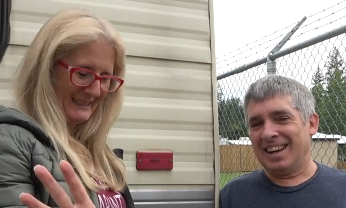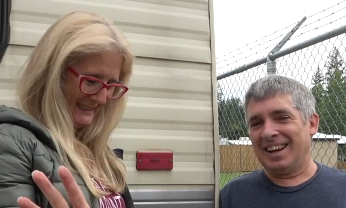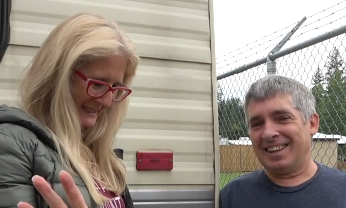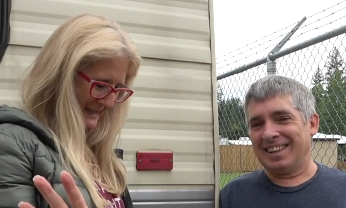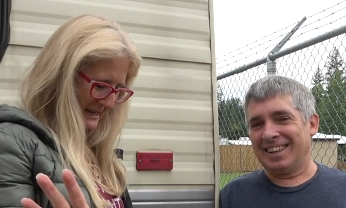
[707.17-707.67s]

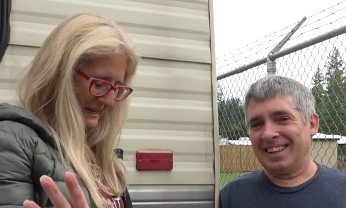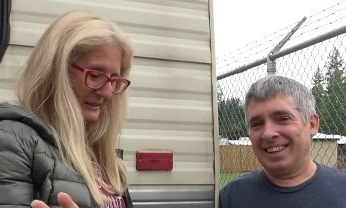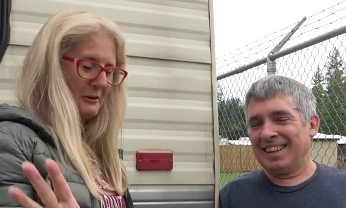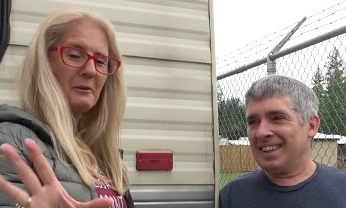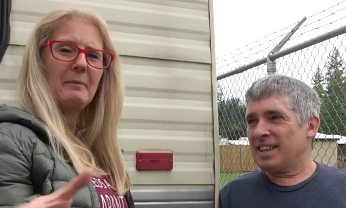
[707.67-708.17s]
Speaker 1: yeah.
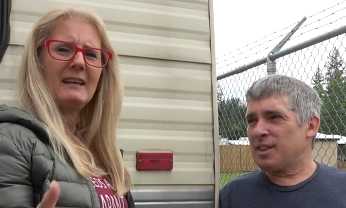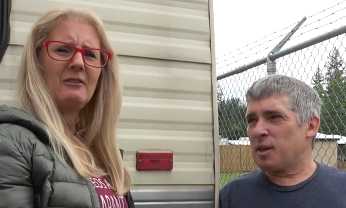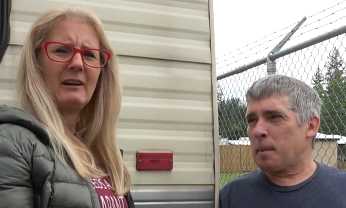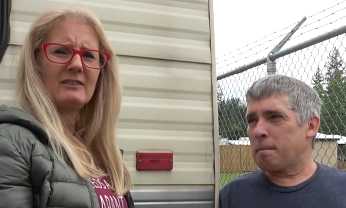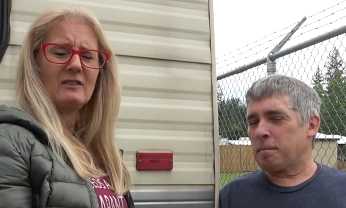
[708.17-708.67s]
So the
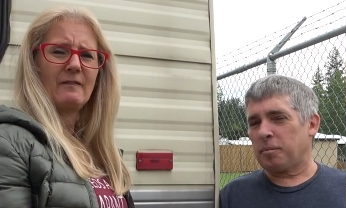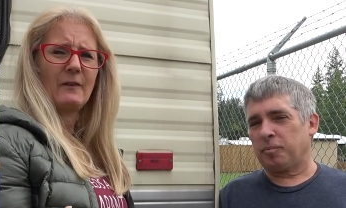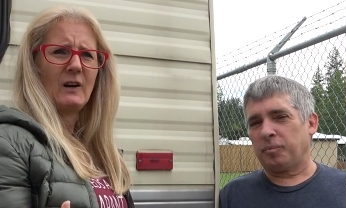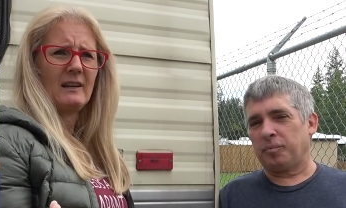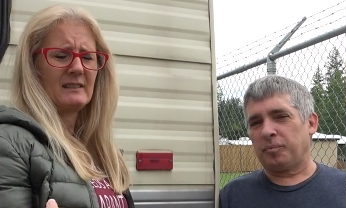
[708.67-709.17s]
big question
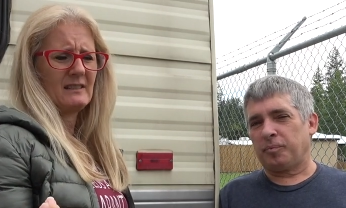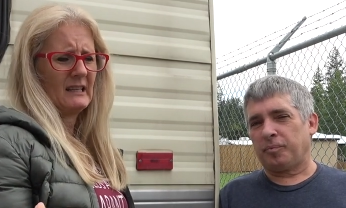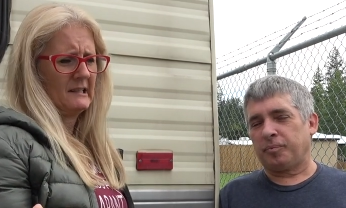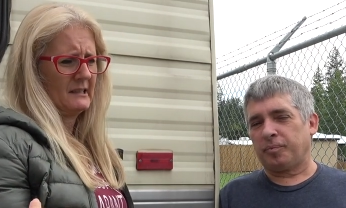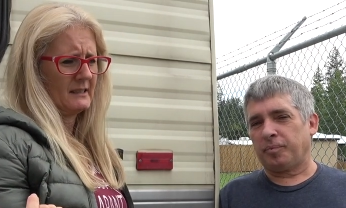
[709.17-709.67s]
for us
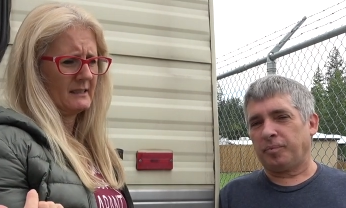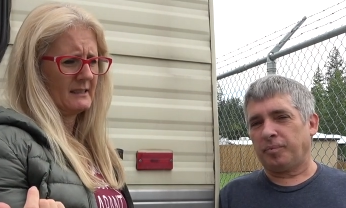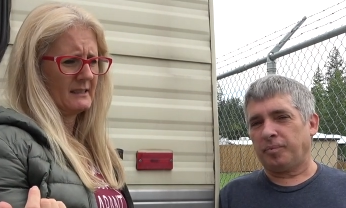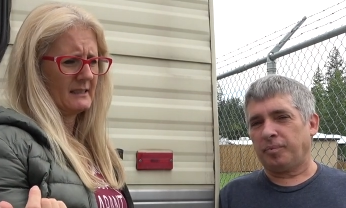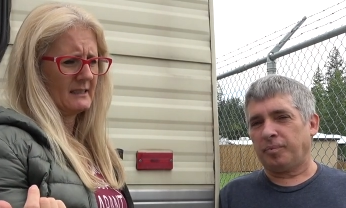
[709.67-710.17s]

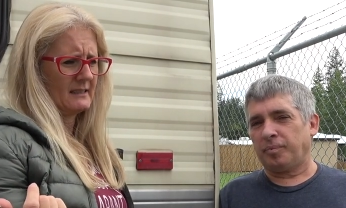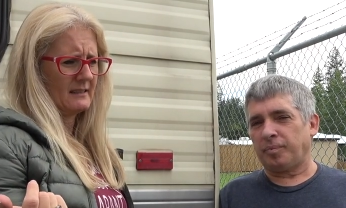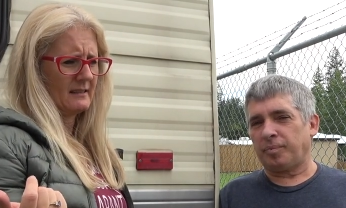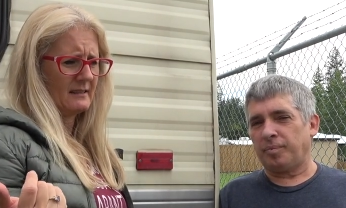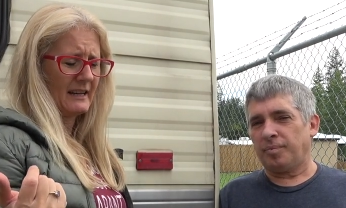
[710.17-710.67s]
is,
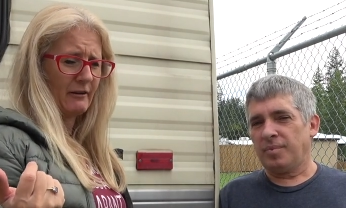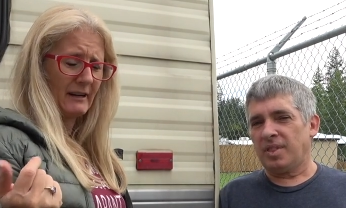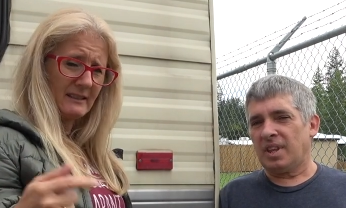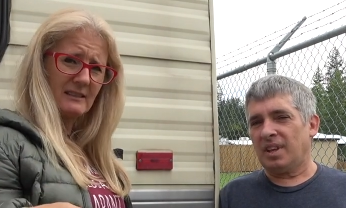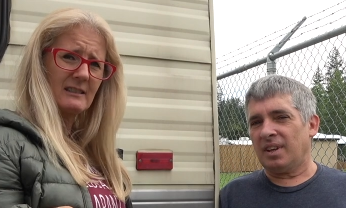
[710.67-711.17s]
there
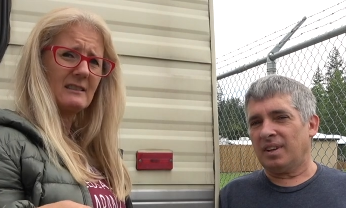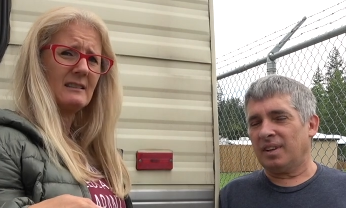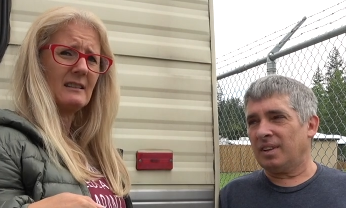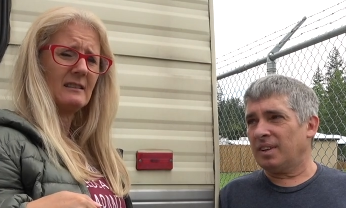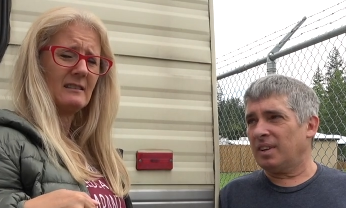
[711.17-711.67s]
is
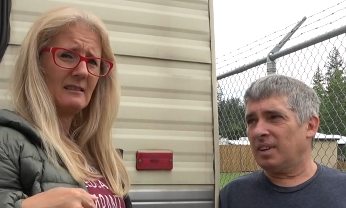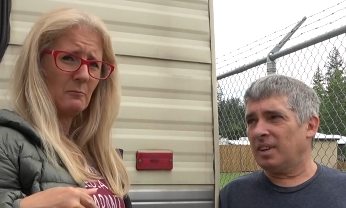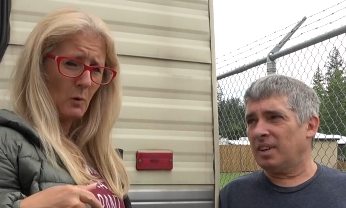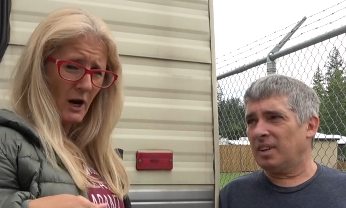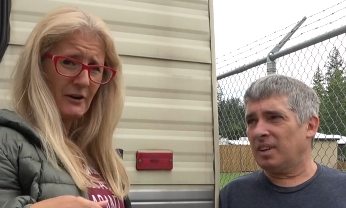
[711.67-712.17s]

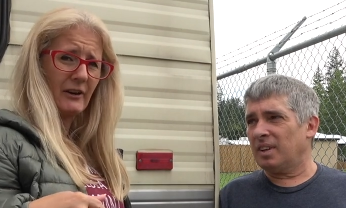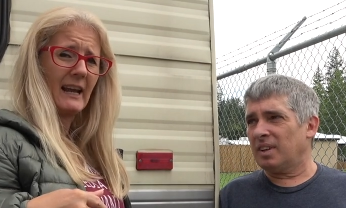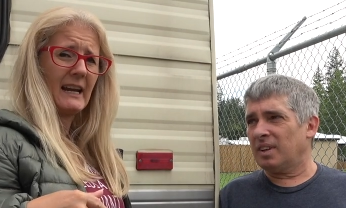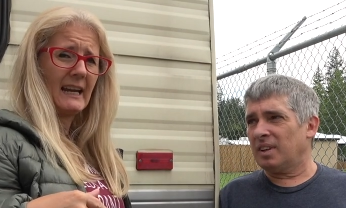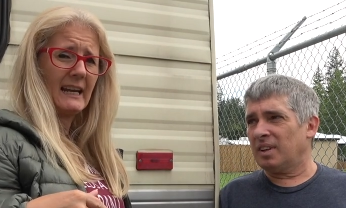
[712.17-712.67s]
water
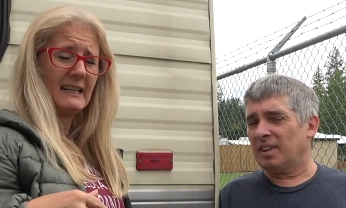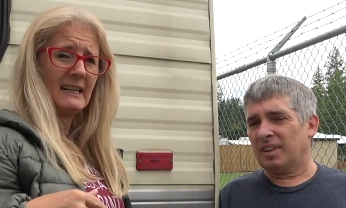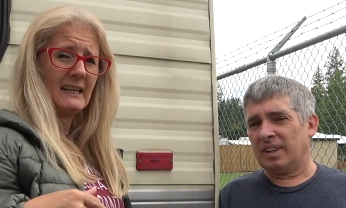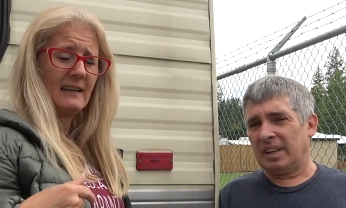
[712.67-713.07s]
getting in.